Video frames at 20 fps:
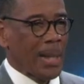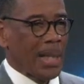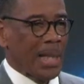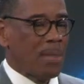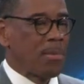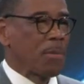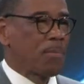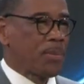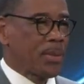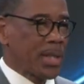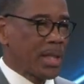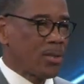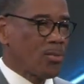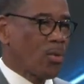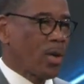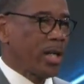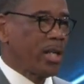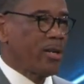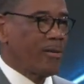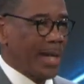Let me put it
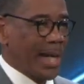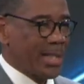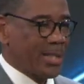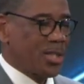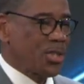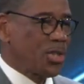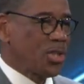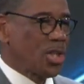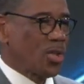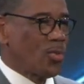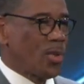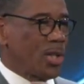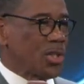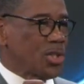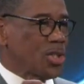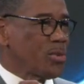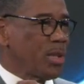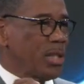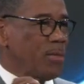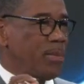where you're at. You don't want
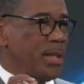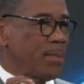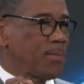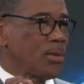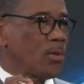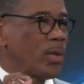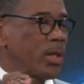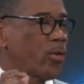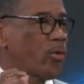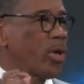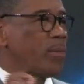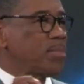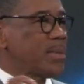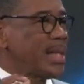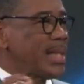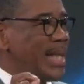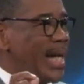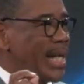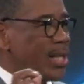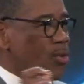too many people with
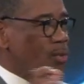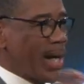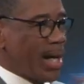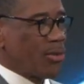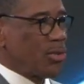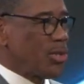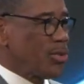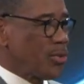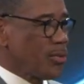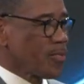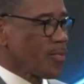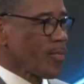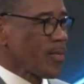kryptonite around you.